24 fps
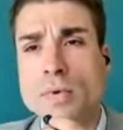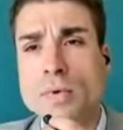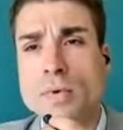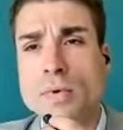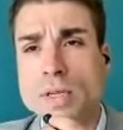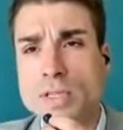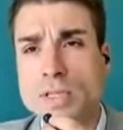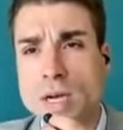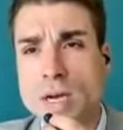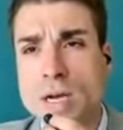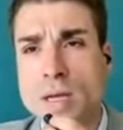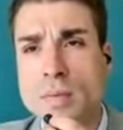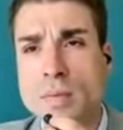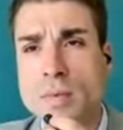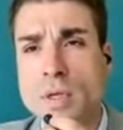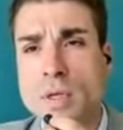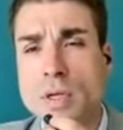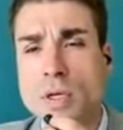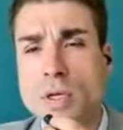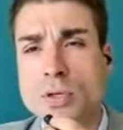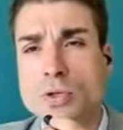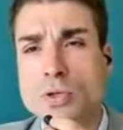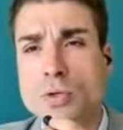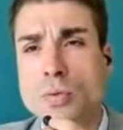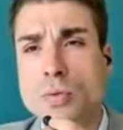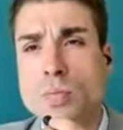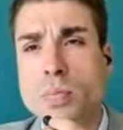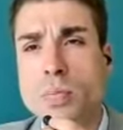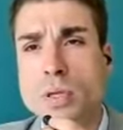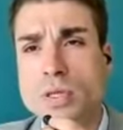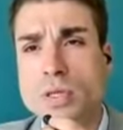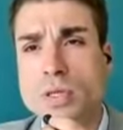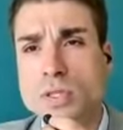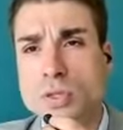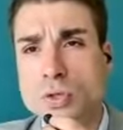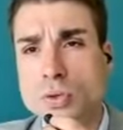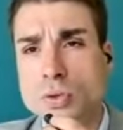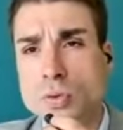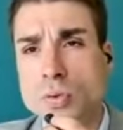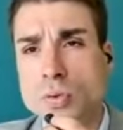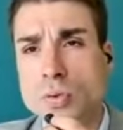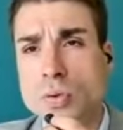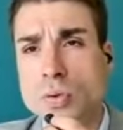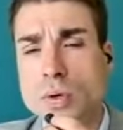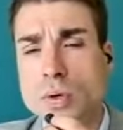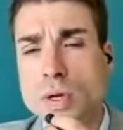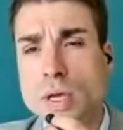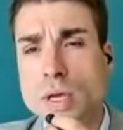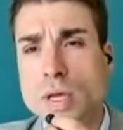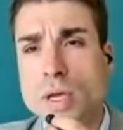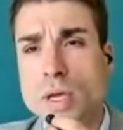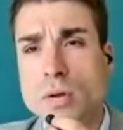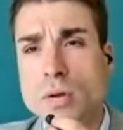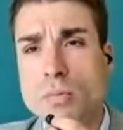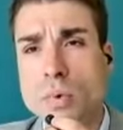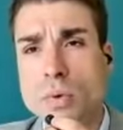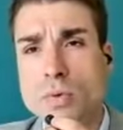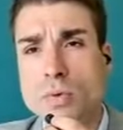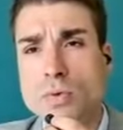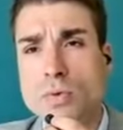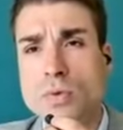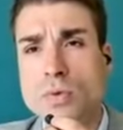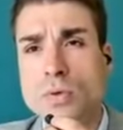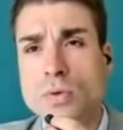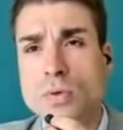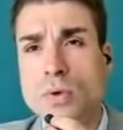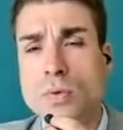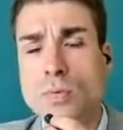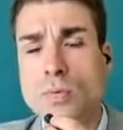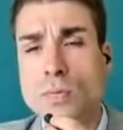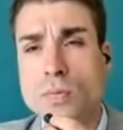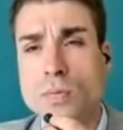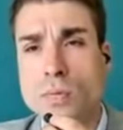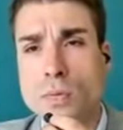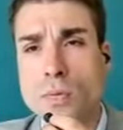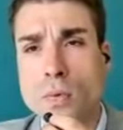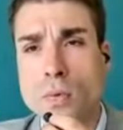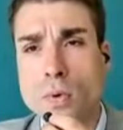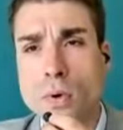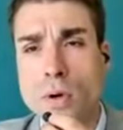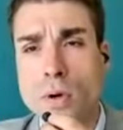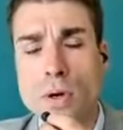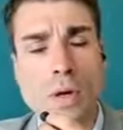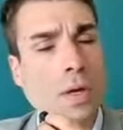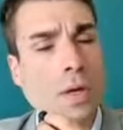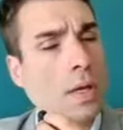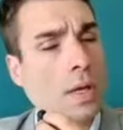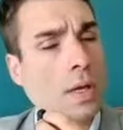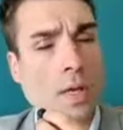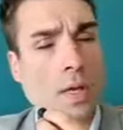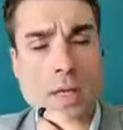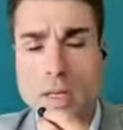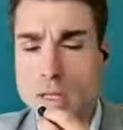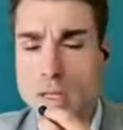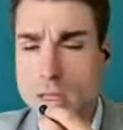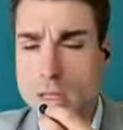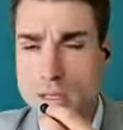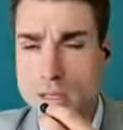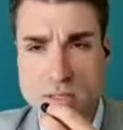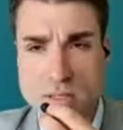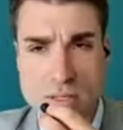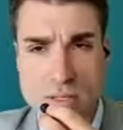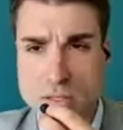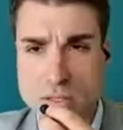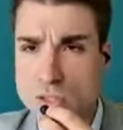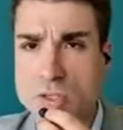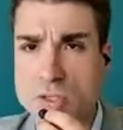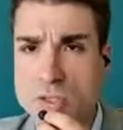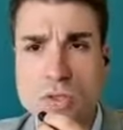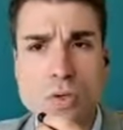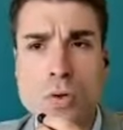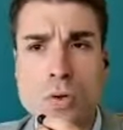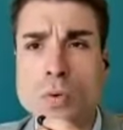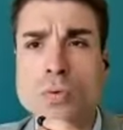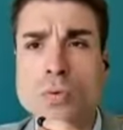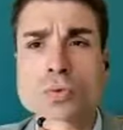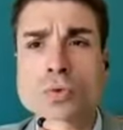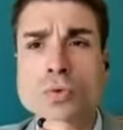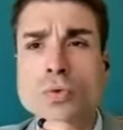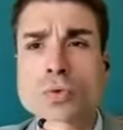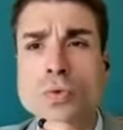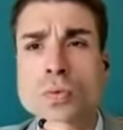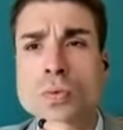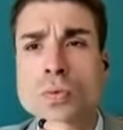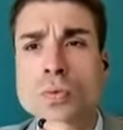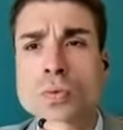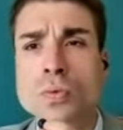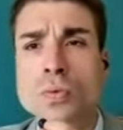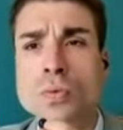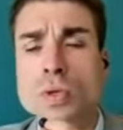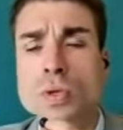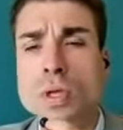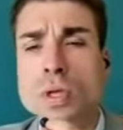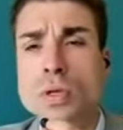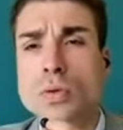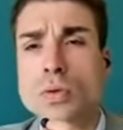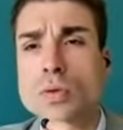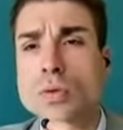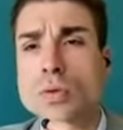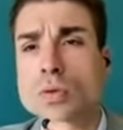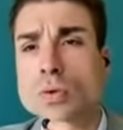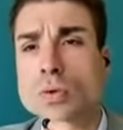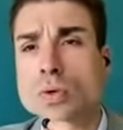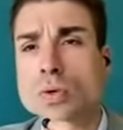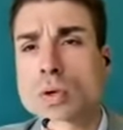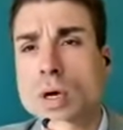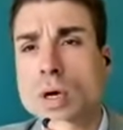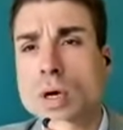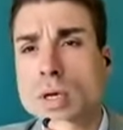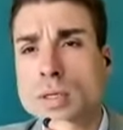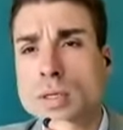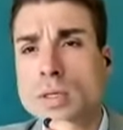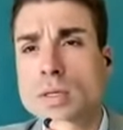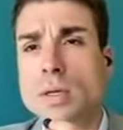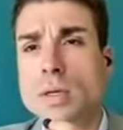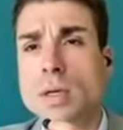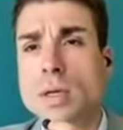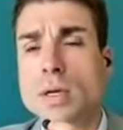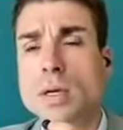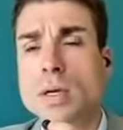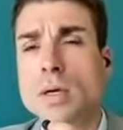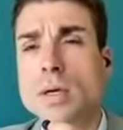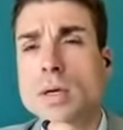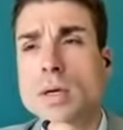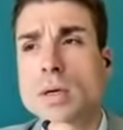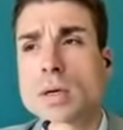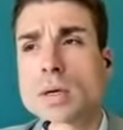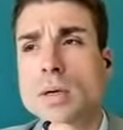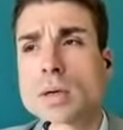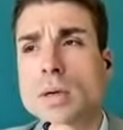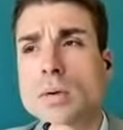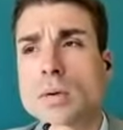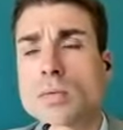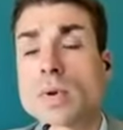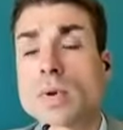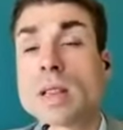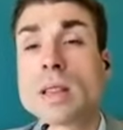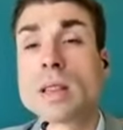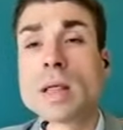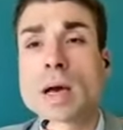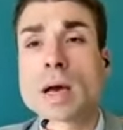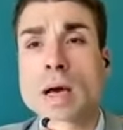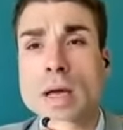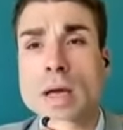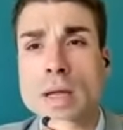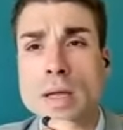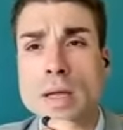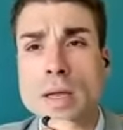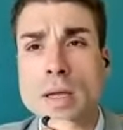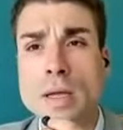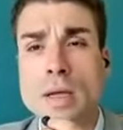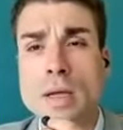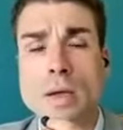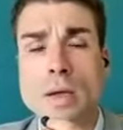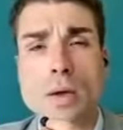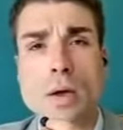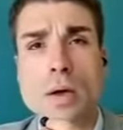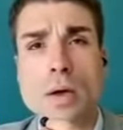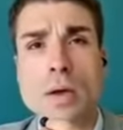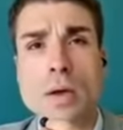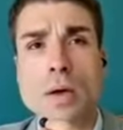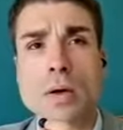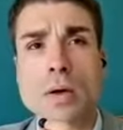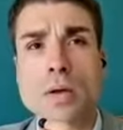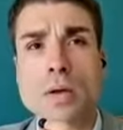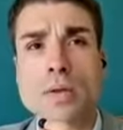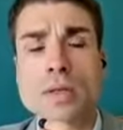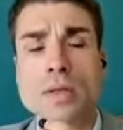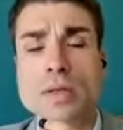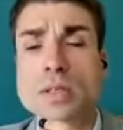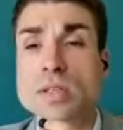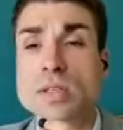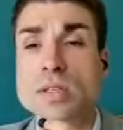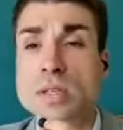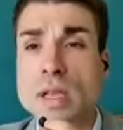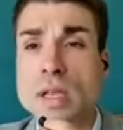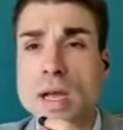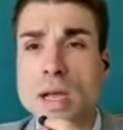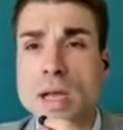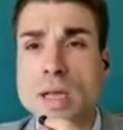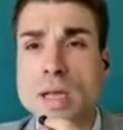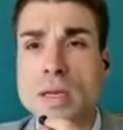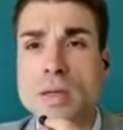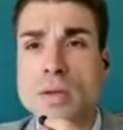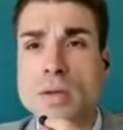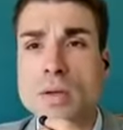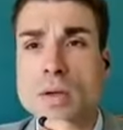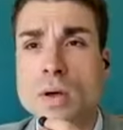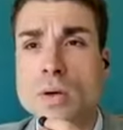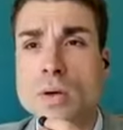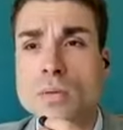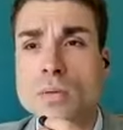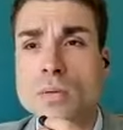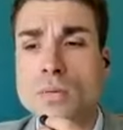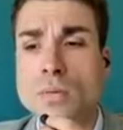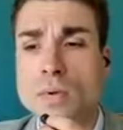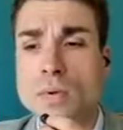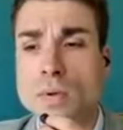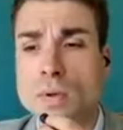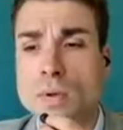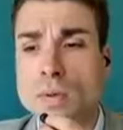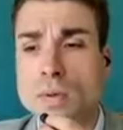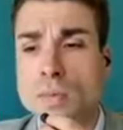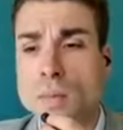every time 2 plus 2 equals 4. The statistical tools do not rely on this kind of